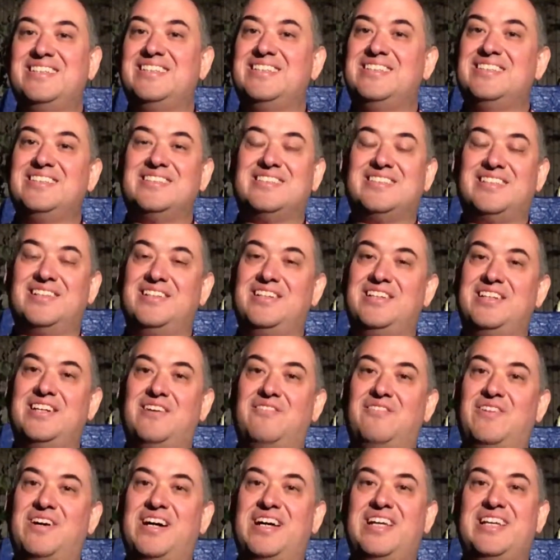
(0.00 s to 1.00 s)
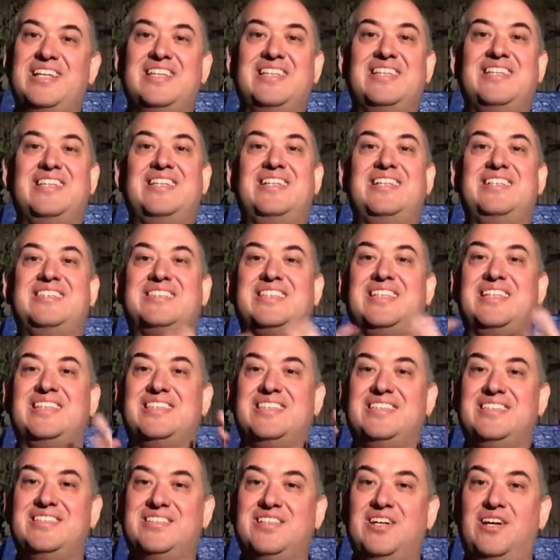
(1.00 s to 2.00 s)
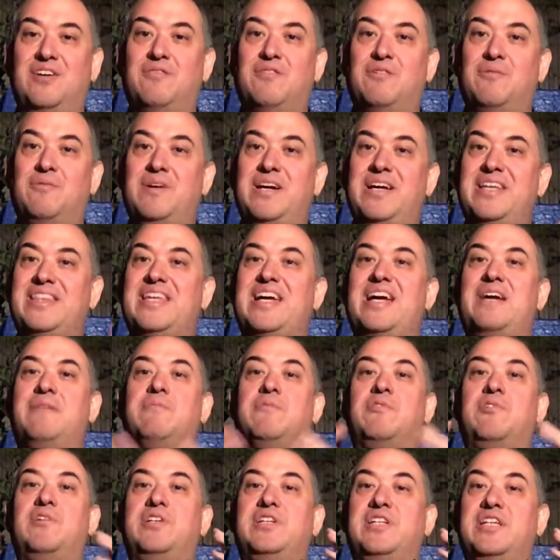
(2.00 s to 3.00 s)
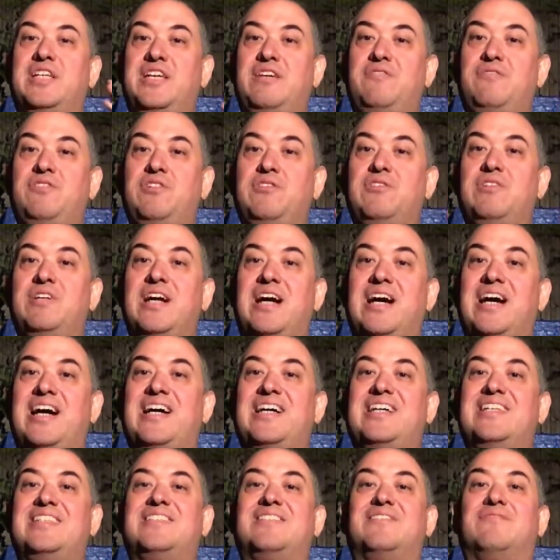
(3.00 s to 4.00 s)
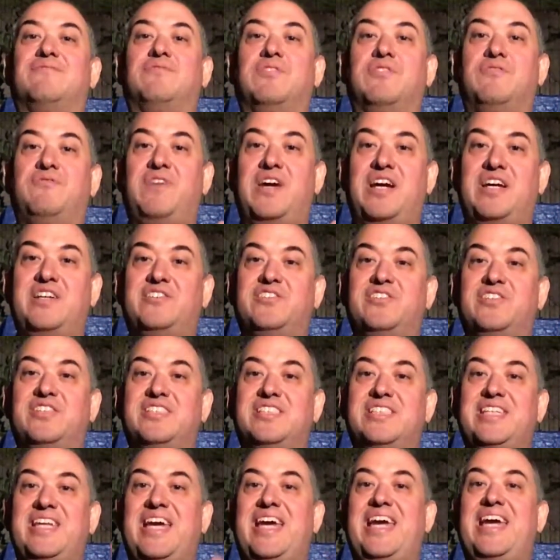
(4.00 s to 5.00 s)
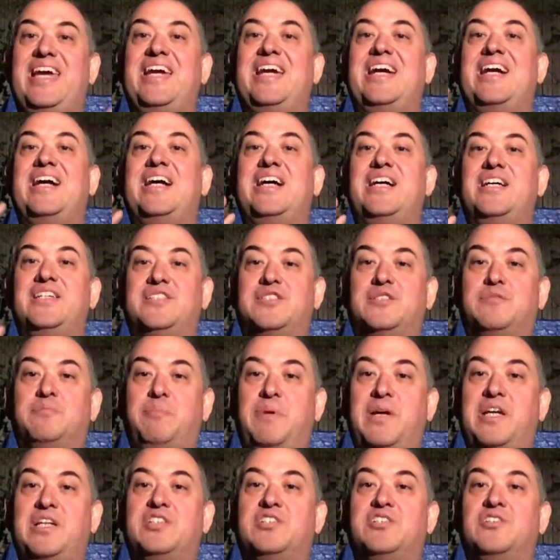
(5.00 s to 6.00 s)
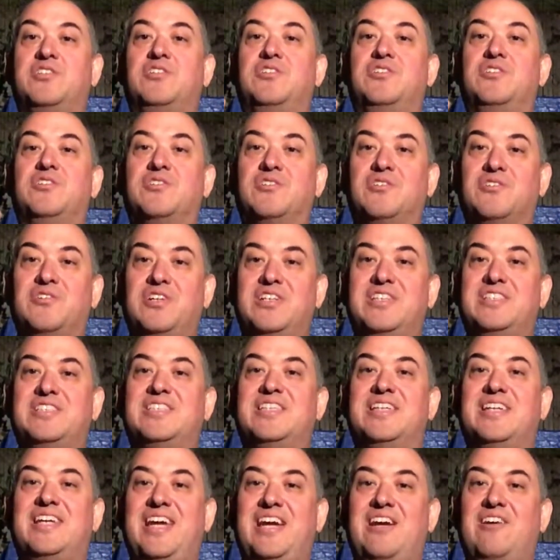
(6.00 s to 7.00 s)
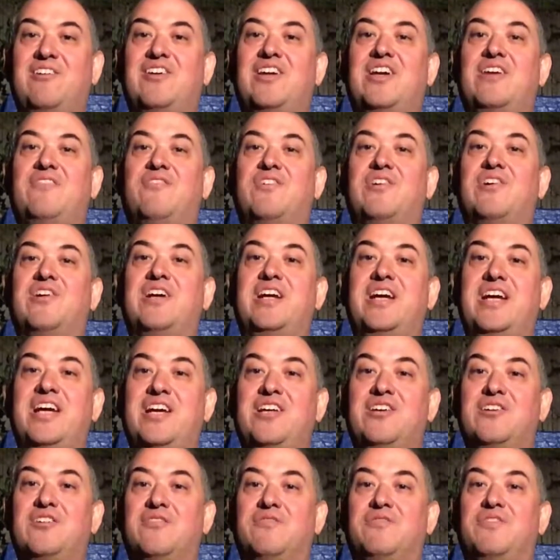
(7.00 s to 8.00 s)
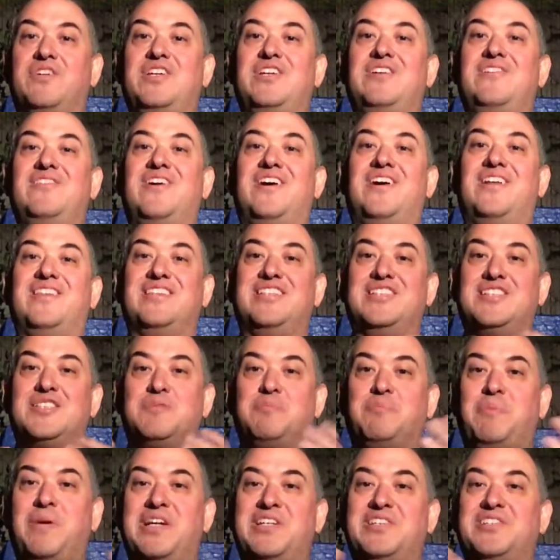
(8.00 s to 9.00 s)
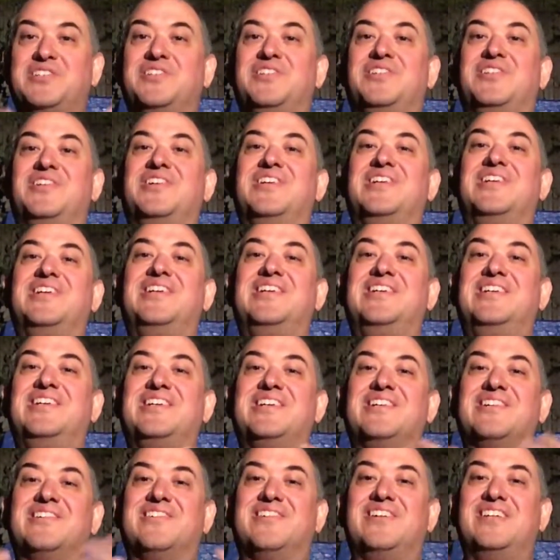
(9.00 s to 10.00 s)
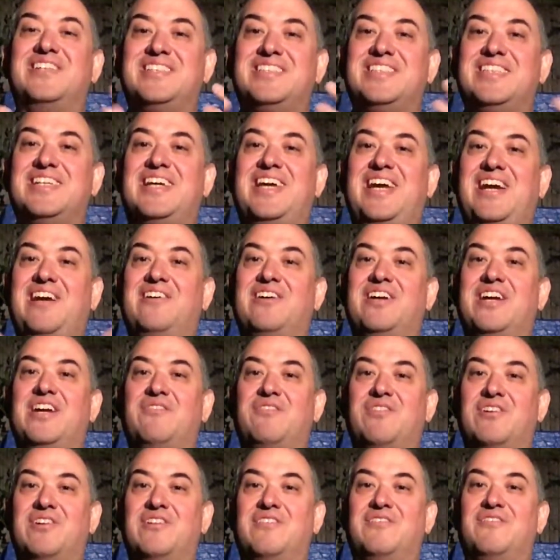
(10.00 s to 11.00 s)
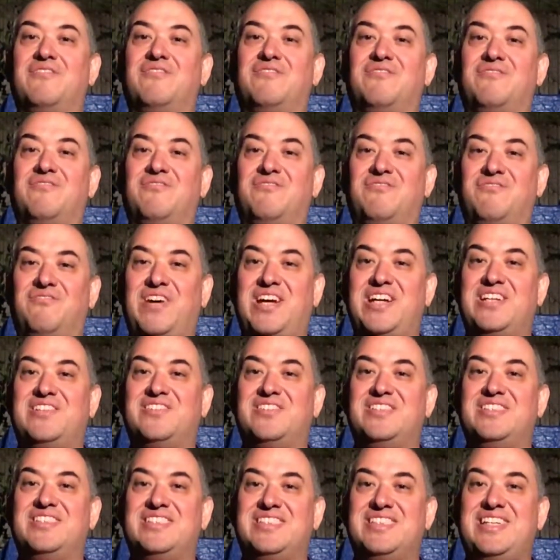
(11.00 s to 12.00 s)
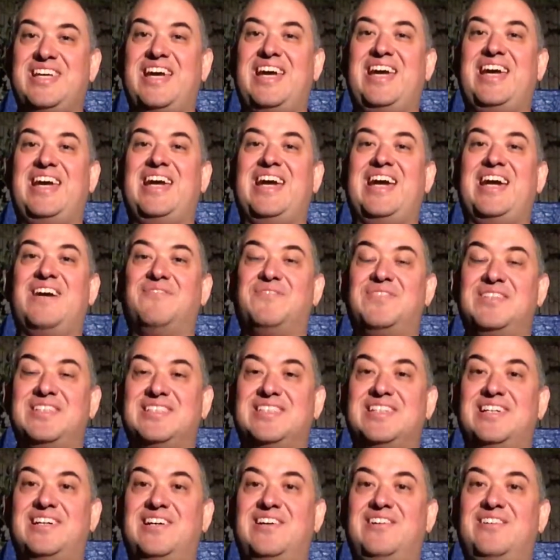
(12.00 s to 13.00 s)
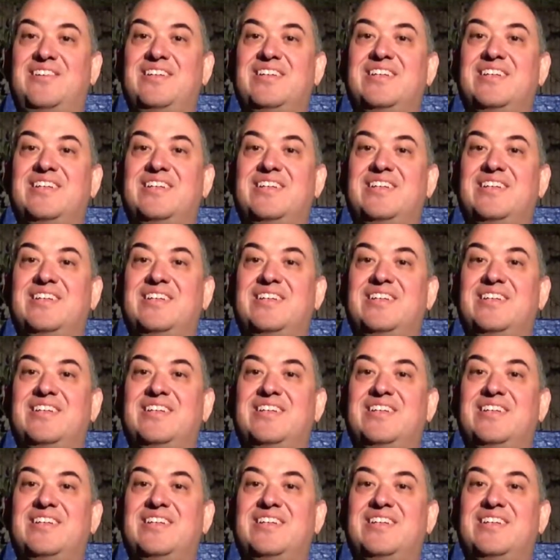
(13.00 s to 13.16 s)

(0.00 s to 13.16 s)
So you know what? Let's get this over with. I'm going to give you guys, for Veterans Day, a special Chris the Caregiver interview on this special Chris the Caregiver Veterans Day episode